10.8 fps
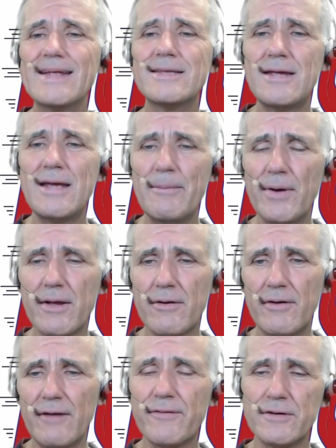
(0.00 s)

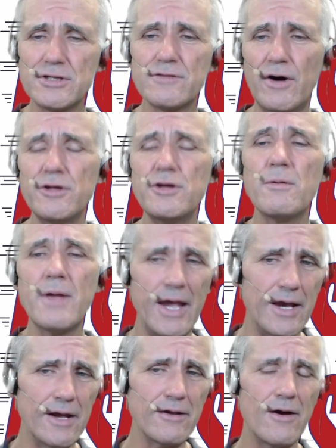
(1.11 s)
Typically, first of all, you
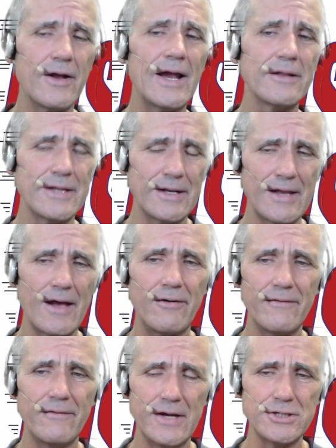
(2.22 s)
can cut out the
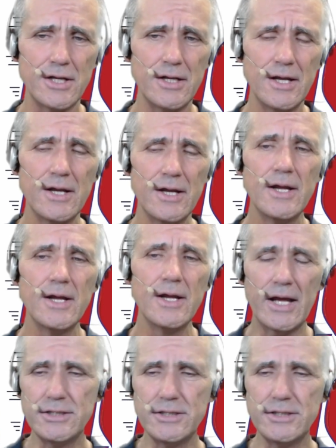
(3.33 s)
television
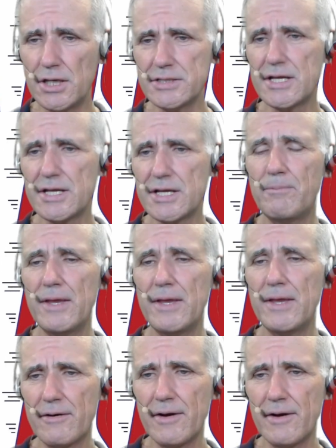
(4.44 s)
and just keep the
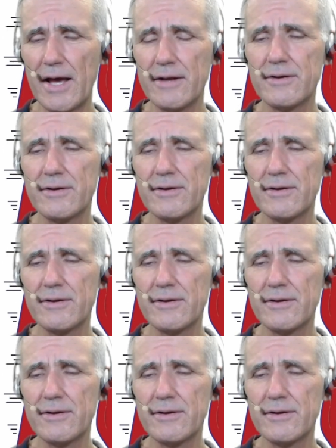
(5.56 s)
internet.